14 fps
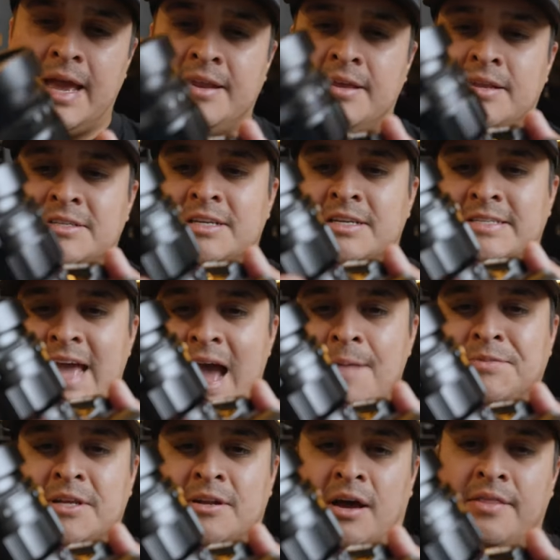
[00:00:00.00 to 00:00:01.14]
and it is
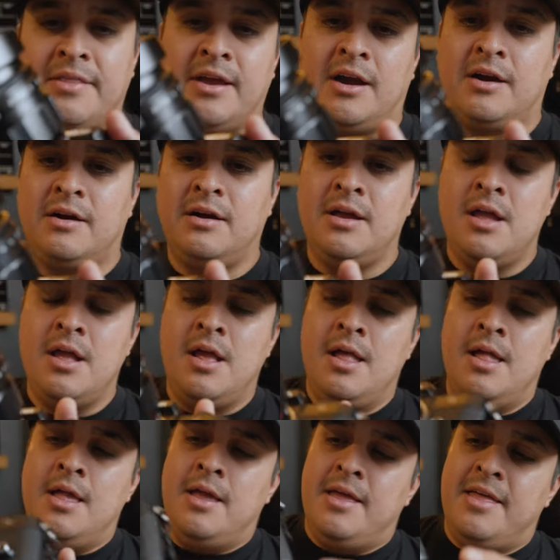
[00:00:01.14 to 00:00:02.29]
adapted on there.
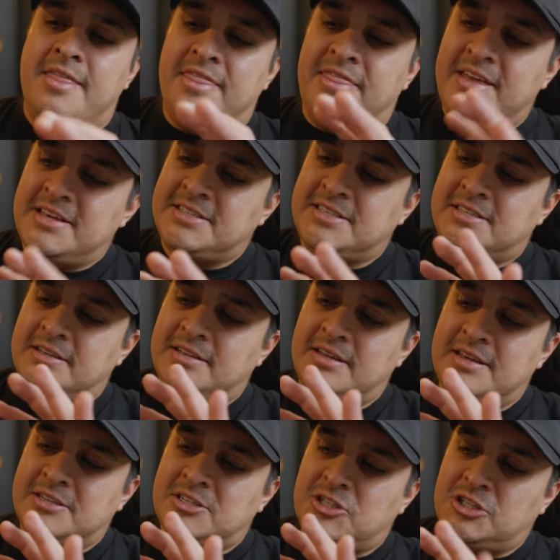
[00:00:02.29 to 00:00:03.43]
This
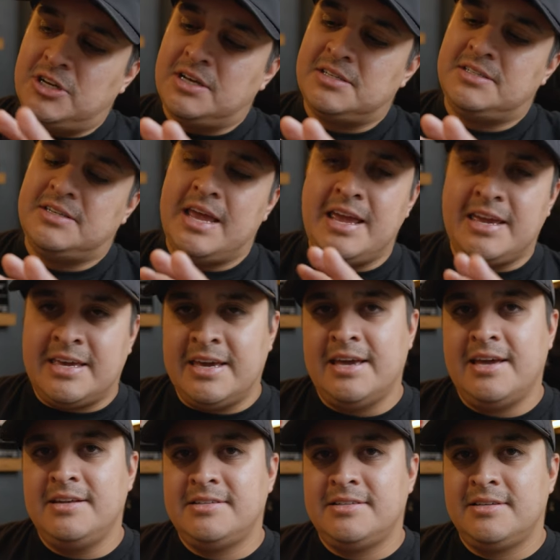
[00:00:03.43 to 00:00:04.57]
is just a
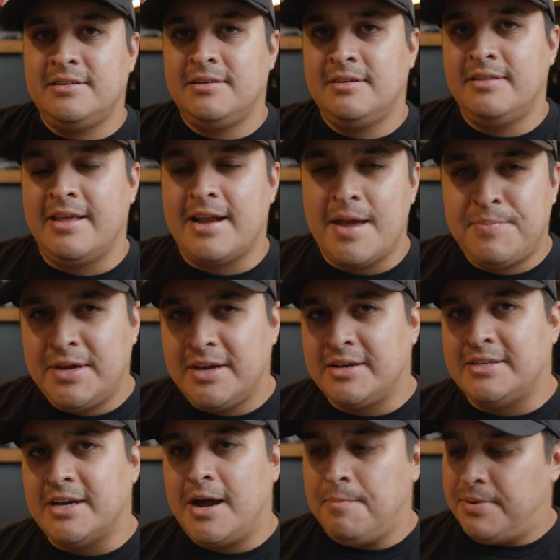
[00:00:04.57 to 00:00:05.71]
kit that I
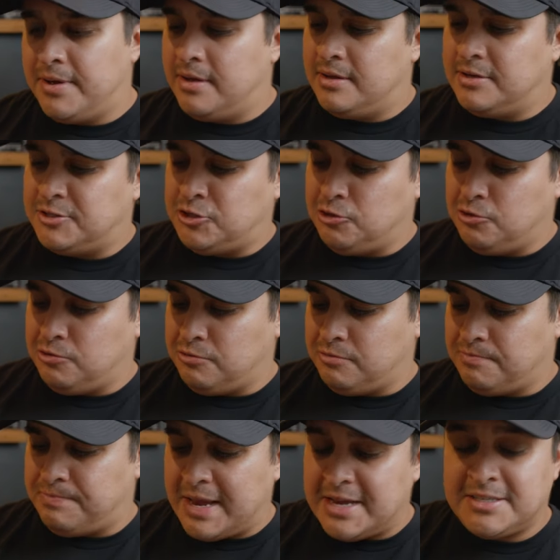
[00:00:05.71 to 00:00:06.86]
picked up to
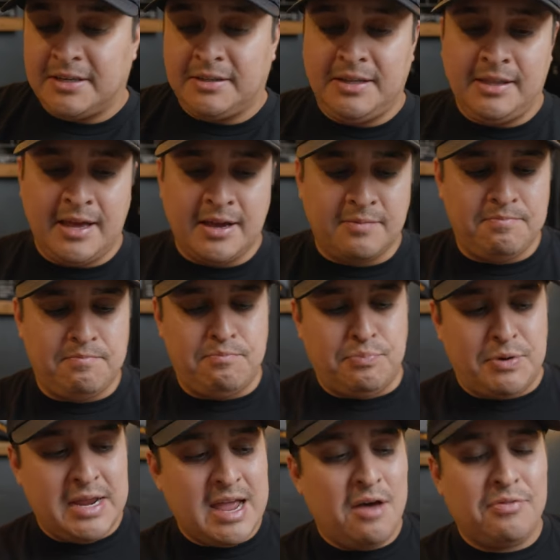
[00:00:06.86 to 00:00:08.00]
basically like
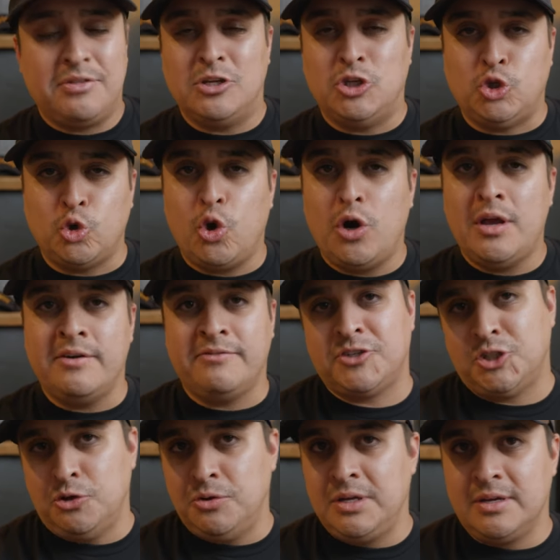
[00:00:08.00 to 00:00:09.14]
bring out the joy of
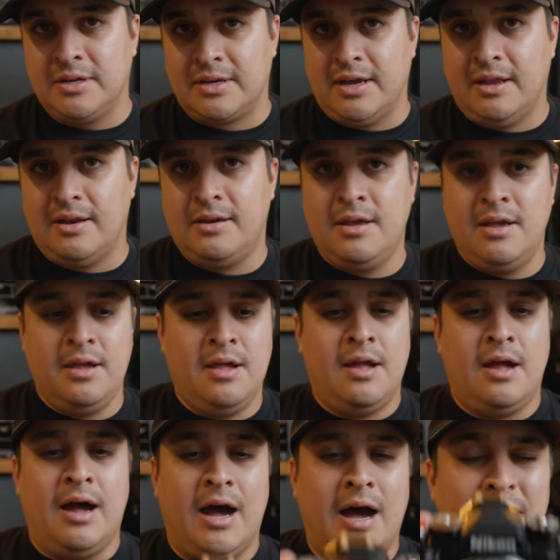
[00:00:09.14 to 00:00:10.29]
shooting again.
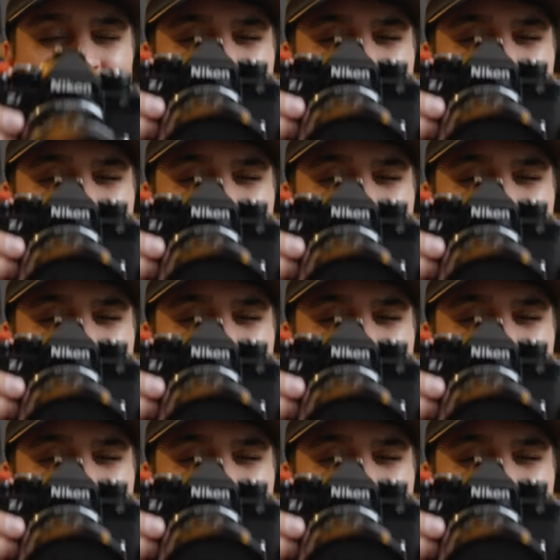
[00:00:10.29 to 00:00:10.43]
Uh,